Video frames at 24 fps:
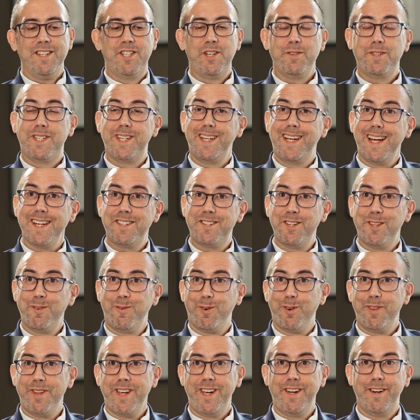So to get to the
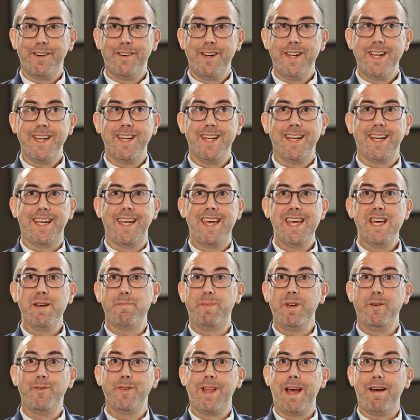role that you're in, it
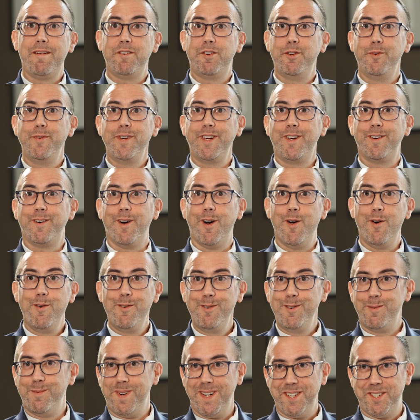can't be without doing your
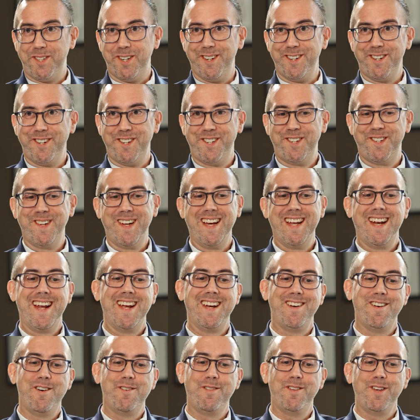own research. And
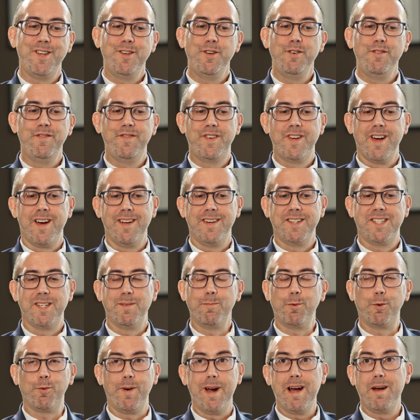I know that you've done
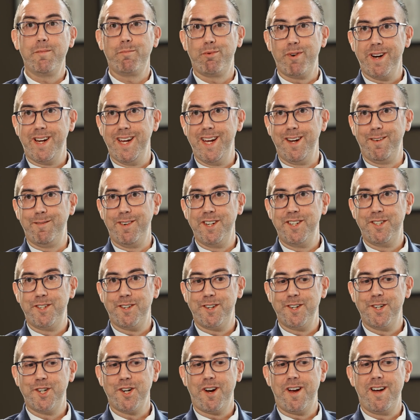some groundbreaking
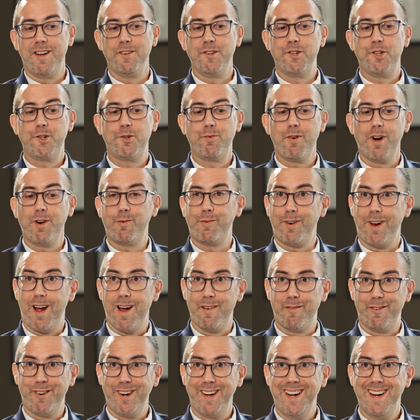research on stroke
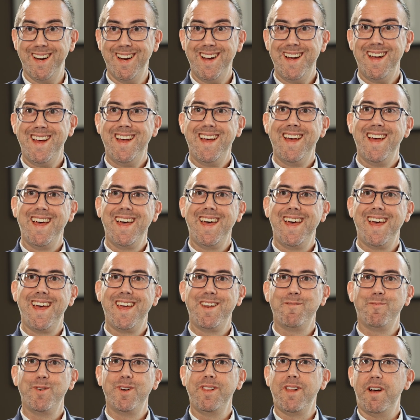recovery,
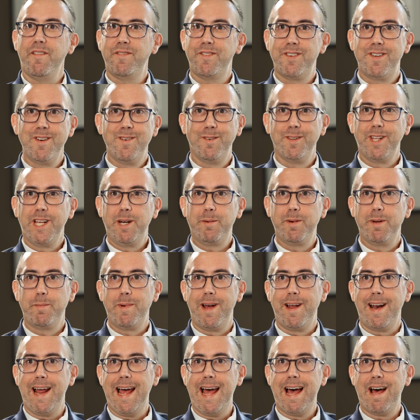and would love to know a little bit
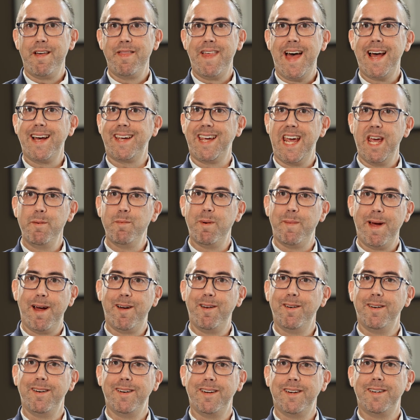about how that came
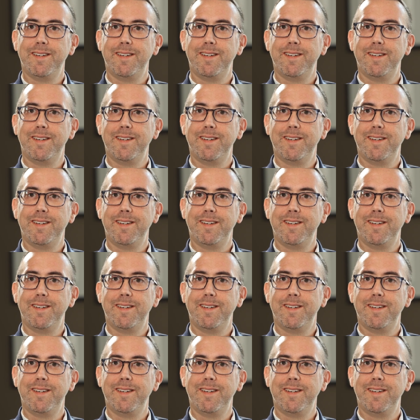about.